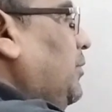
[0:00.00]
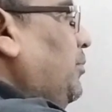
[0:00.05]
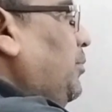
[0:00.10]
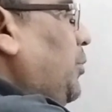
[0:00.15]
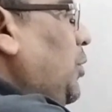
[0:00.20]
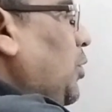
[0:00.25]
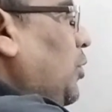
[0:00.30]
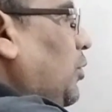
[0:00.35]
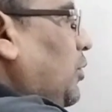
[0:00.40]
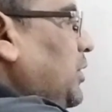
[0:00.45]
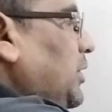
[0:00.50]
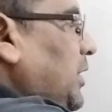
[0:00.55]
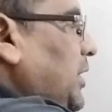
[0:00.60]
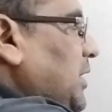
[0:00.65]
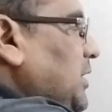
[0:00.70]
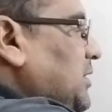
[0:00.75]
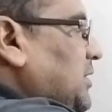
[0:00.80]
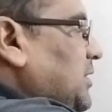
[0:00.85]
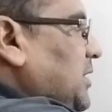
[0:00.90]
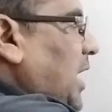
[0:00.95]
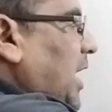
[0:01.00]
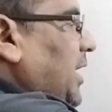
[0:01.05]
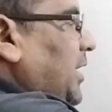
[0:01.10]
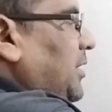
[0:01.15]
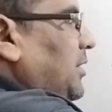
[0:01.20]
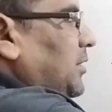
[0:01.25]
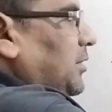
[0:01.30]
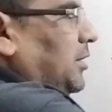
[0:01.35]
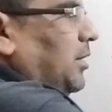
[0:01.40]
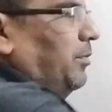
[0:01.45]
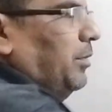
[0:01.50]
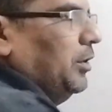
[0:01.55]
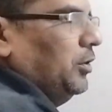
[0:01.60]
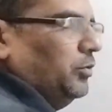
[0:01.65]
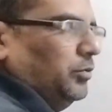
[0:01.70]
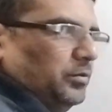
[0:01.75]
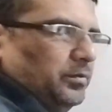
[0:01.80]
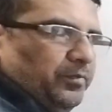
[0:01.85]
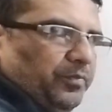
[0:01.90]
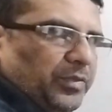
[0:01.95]
blown inside the
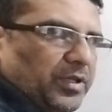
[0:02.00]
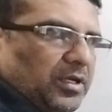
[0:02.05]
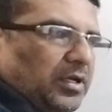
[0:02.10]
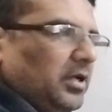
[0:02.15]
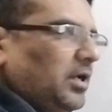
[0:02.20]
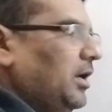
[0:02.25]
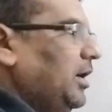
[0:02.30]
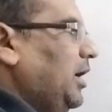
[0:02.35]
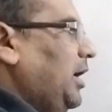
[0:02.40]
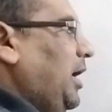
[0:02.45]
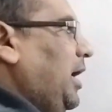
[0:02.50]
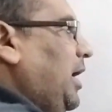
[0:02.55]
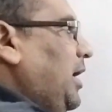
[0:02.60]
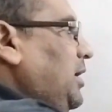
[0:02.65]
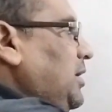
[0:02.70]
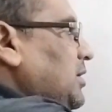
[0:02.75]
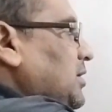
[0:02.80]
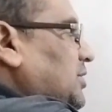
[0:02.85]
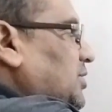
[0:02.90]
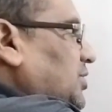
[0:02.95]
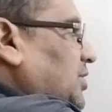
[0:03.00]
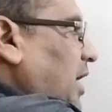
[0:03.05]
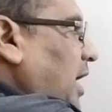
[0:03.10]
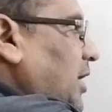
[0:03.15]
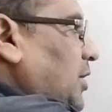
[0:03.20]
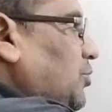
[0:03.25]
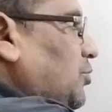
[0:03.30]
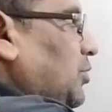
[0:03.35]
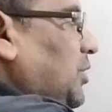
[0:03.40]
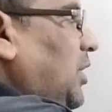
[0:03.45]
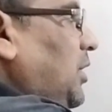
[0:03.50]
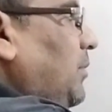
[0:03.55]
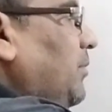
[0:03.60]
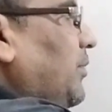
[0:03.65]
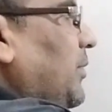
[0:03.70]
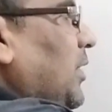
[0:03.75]
balloon and strike to